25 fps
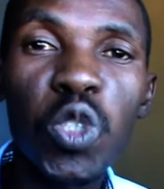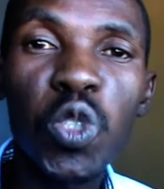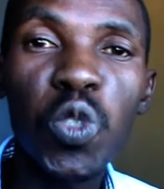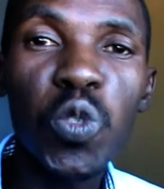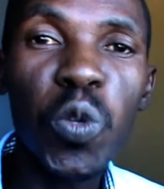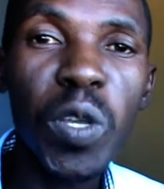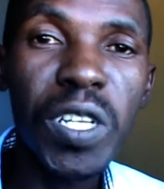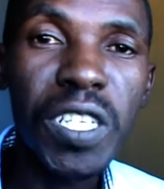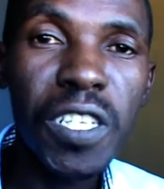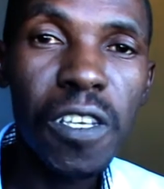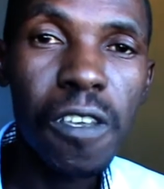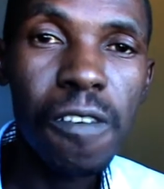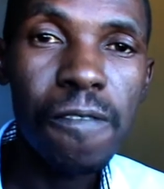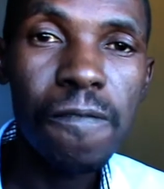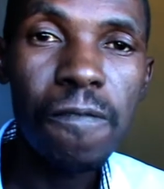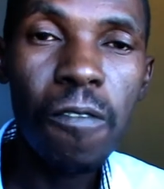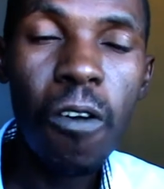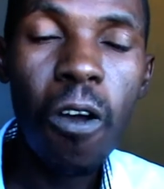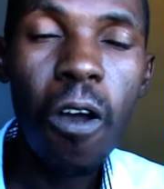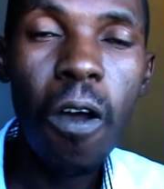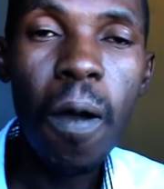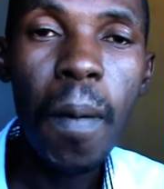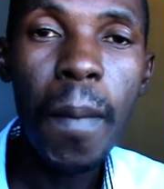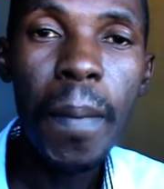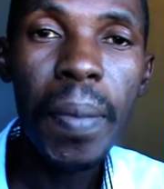
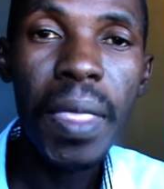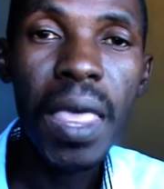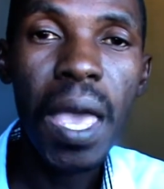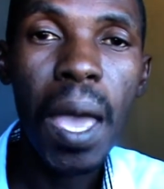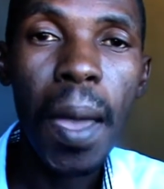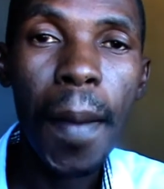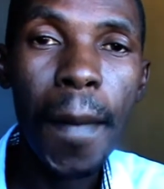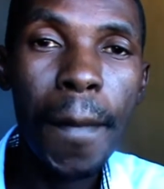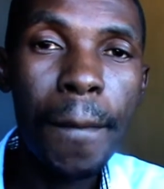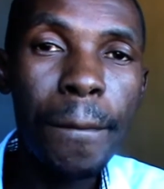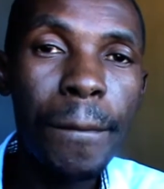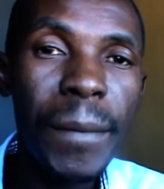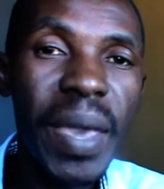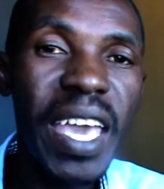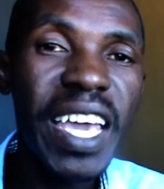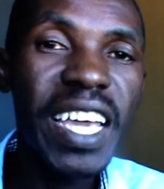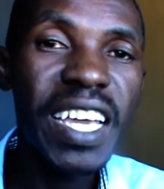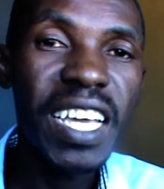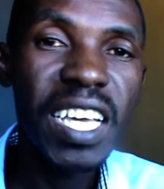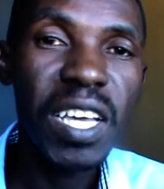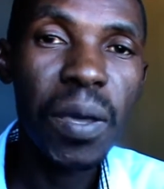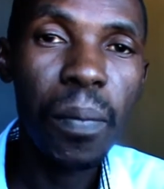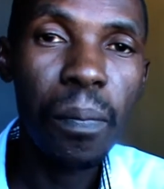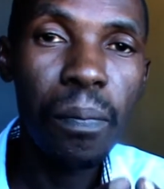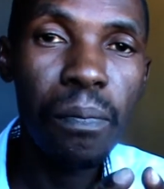24,
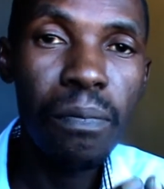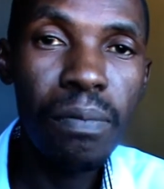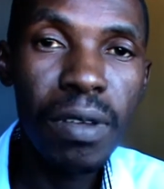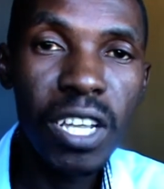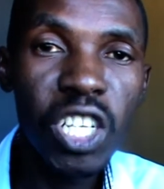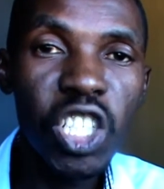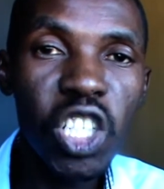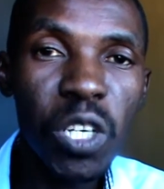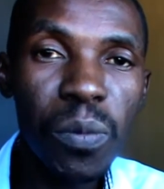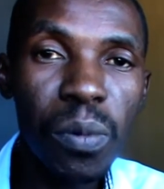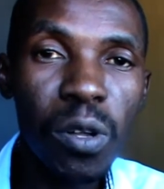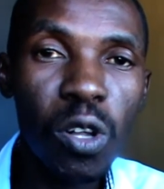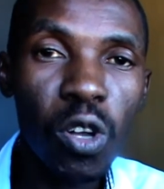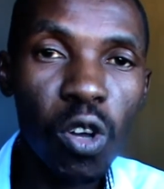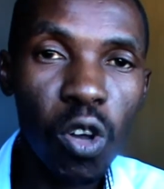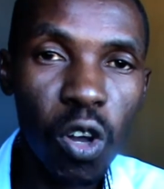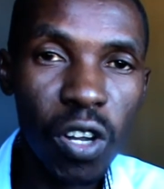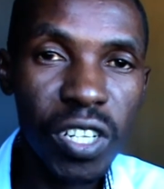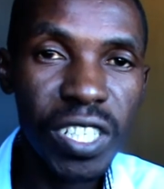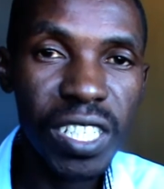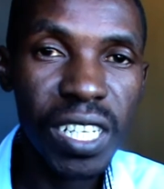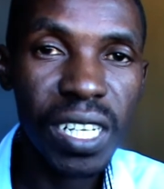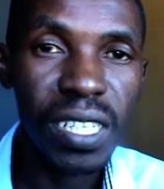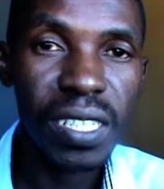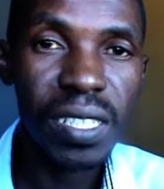make bingeable
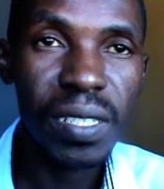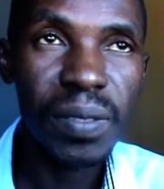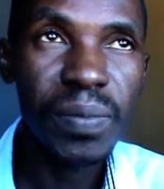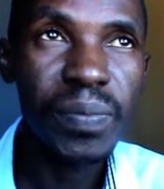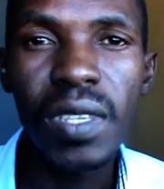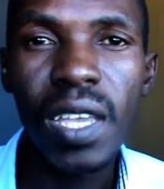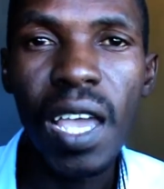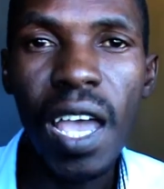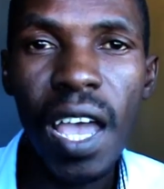content.